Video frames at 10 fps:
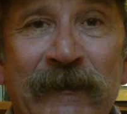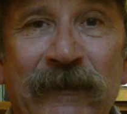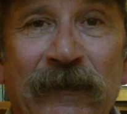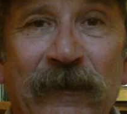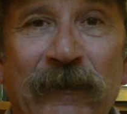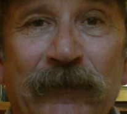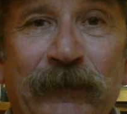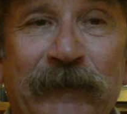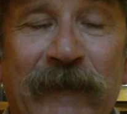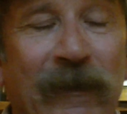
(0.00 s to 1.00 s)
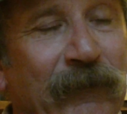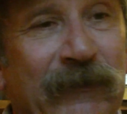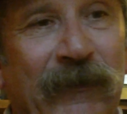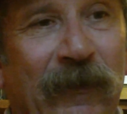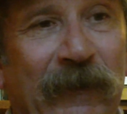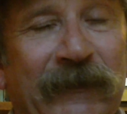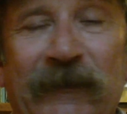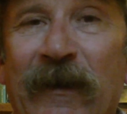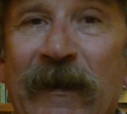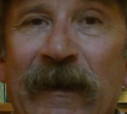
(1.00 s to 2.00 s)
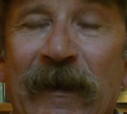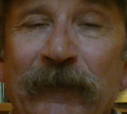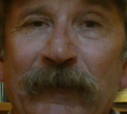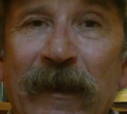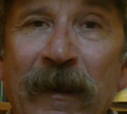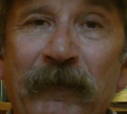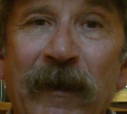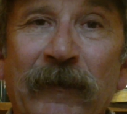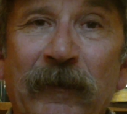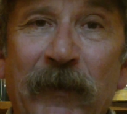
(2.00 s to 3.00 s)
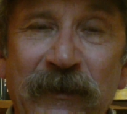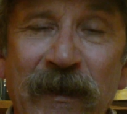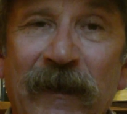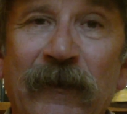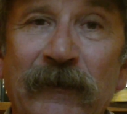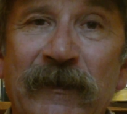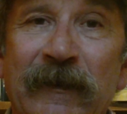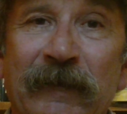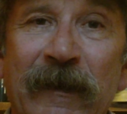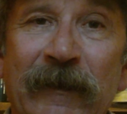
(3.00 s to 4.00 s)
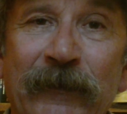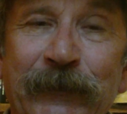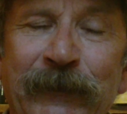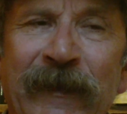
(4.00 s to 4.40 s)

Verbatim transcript: So that was all a strikeout. And then I found the Pacheco generator.